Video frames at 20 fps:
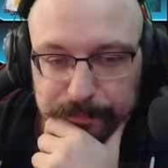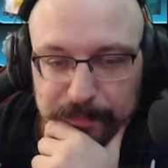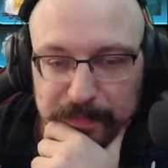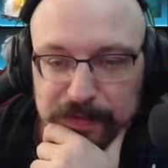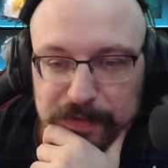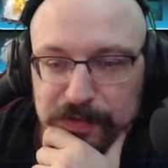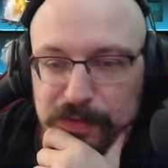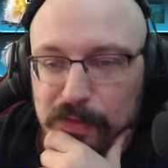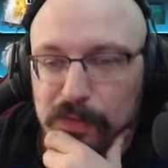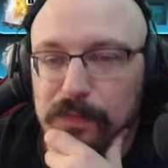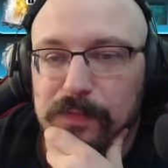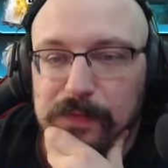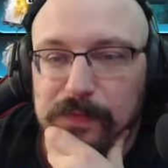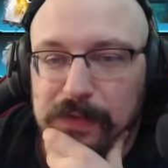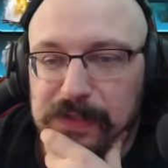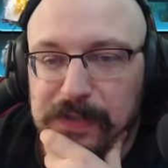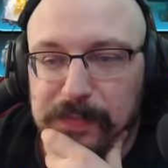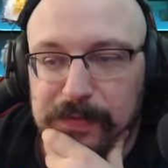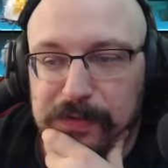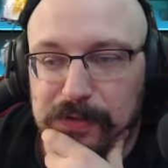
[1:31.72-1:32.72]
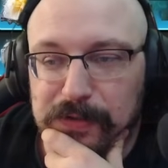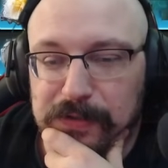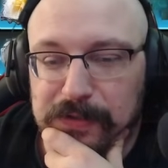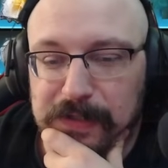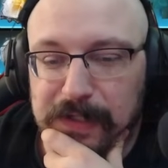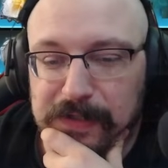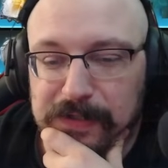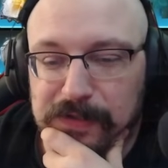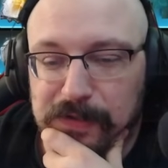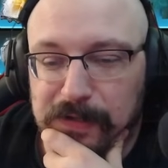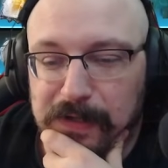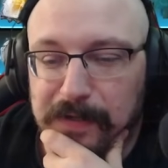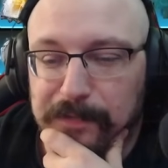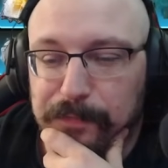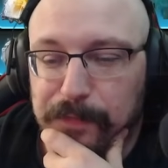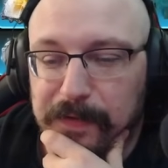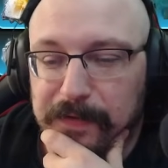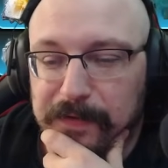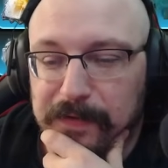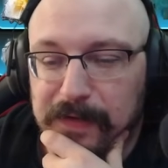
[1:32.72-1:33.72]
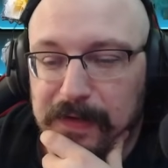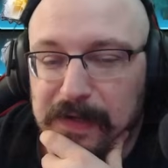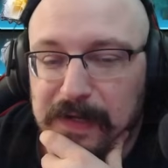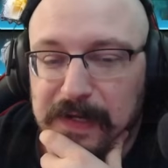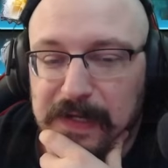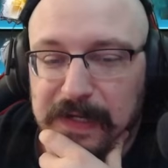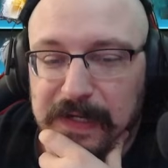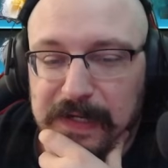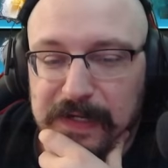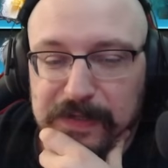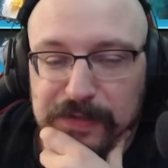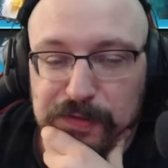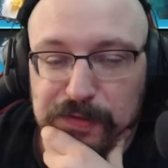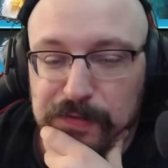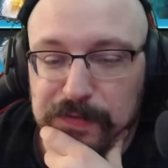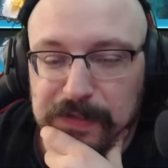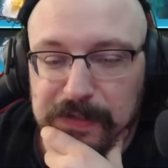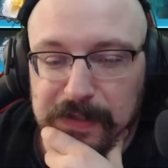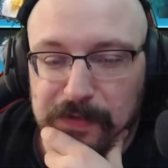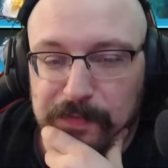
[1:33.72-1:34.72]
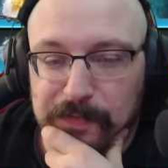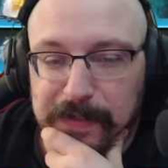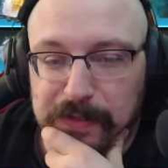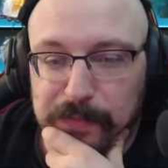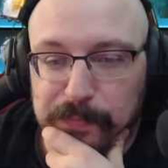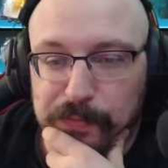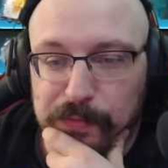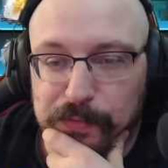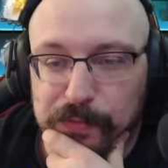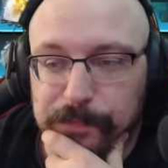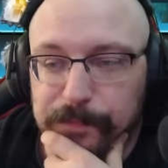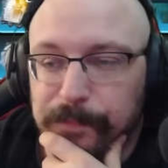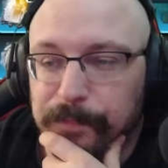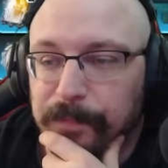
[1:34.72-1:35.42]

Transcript: So something you can kind of start off with. And that's using a regular boot.